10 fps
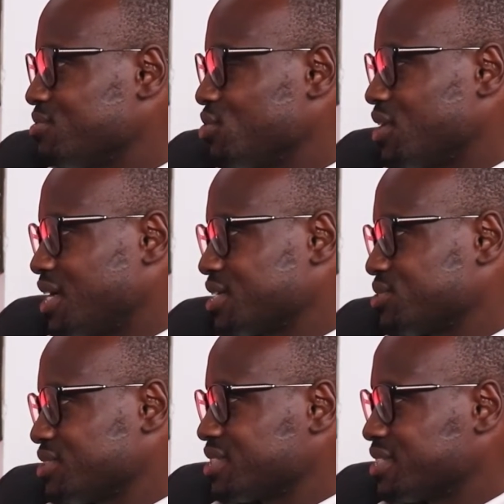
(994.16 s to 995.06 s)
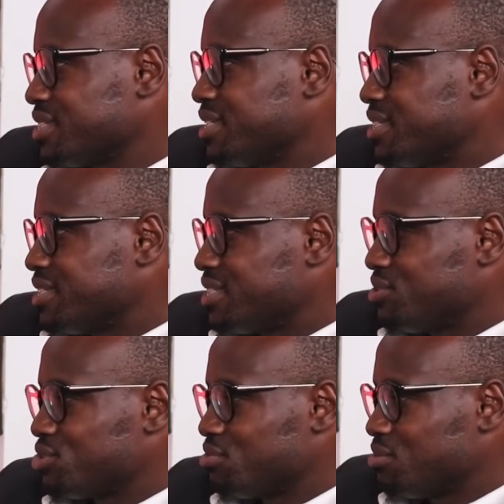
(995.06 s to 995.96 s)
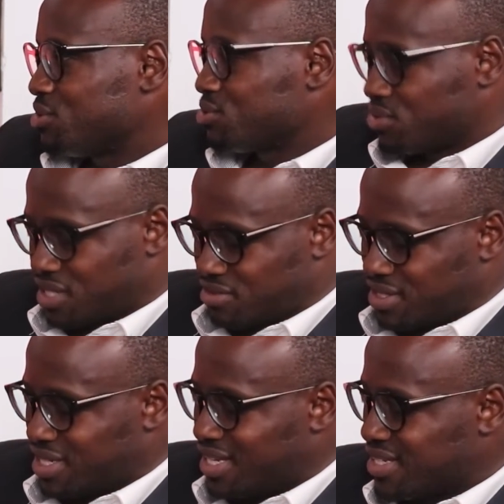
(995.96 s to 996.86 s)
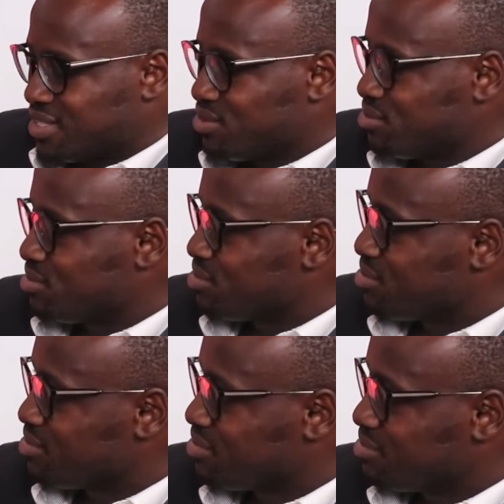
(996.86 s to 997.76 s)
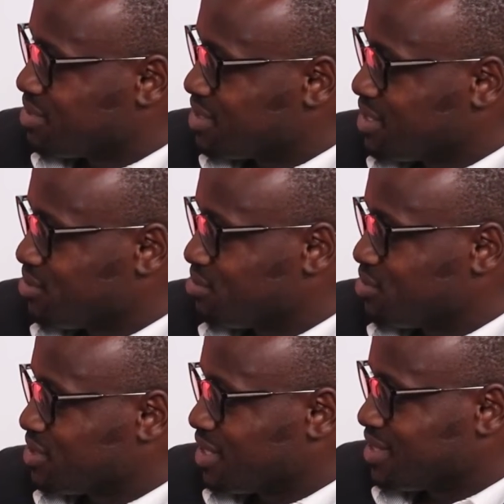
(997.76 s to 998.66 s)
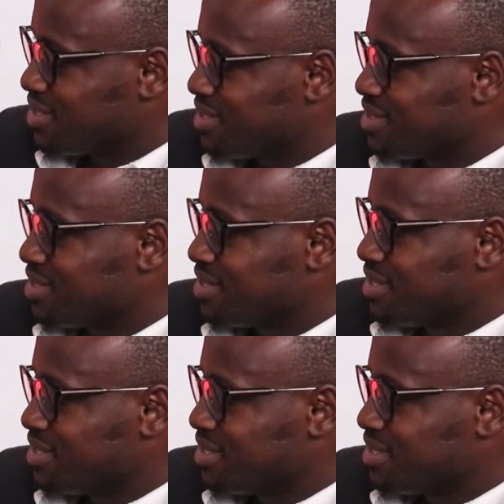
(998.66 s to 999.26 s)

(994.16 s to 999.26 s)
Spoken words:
for your actions, then you should be able to have an end to maternal mortalities.